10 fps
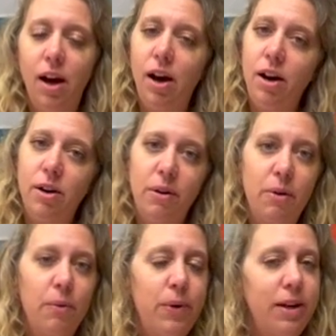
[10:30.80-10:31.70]

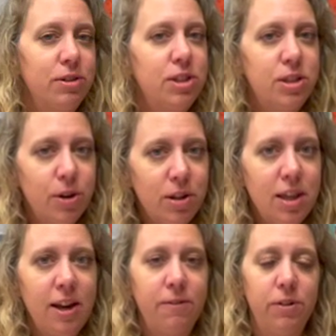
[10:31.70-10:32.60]
Oh, we are so
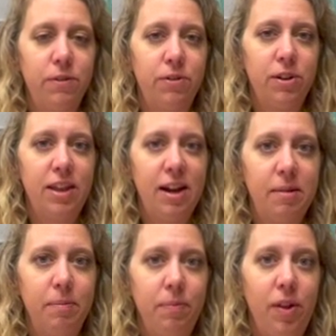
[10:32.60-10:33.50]
thankful for
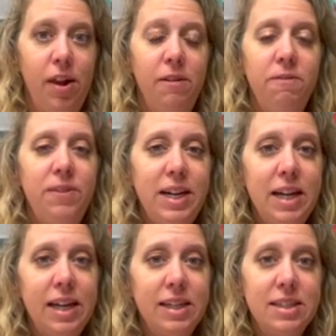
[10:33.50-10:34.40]
them.
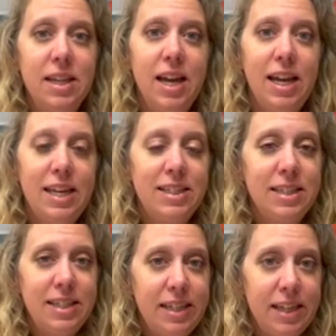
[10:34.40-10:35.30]
Phoenix, he's
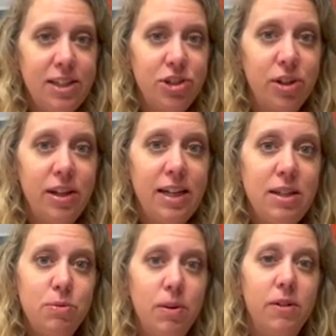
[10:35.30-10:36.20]
a teenager and
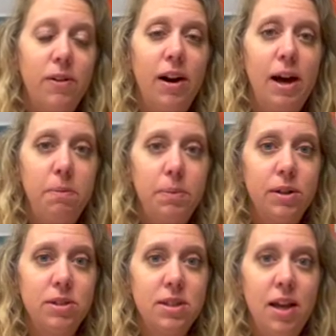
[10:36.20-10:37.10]
he's one of our
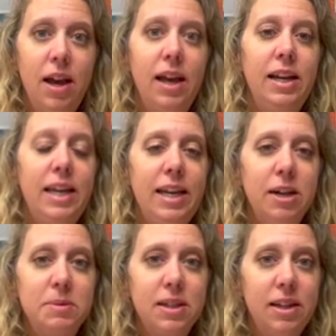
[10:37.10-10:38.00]
helpers, and he
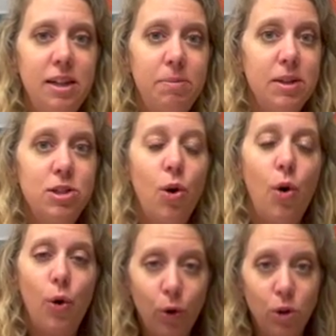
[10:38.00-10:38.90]
helps clean up this
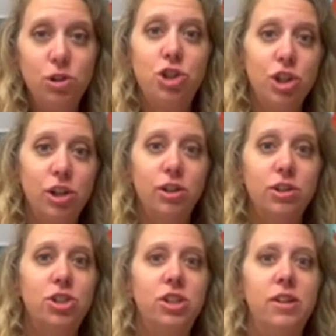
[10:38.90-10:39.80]
whole
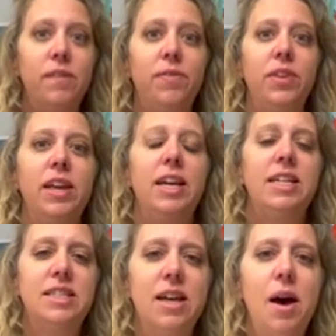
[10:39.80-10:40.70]
church.
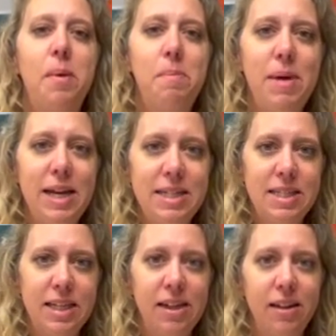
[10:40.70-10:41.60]
It's
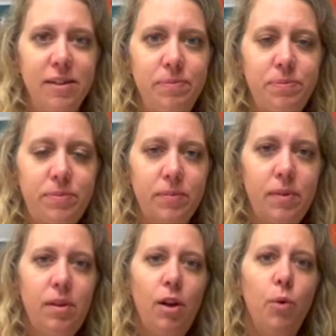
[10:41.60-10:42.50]
amazing.
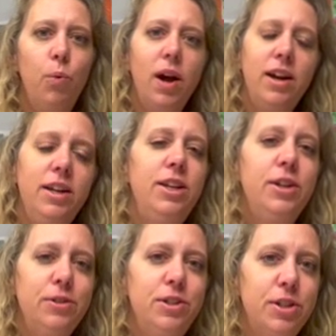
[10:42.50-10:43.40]
What can
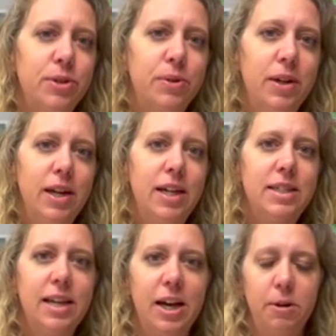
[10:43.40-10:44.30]
you do
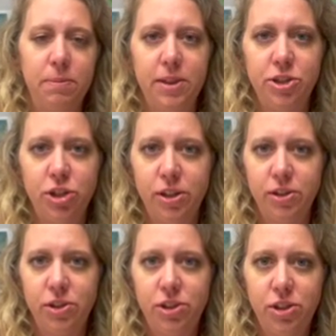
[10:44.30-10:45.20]
to help the
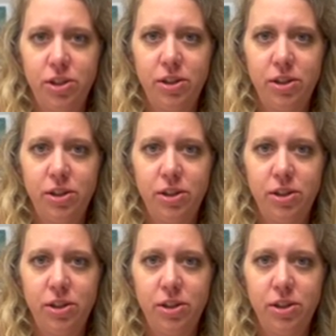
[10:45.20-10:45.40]
church?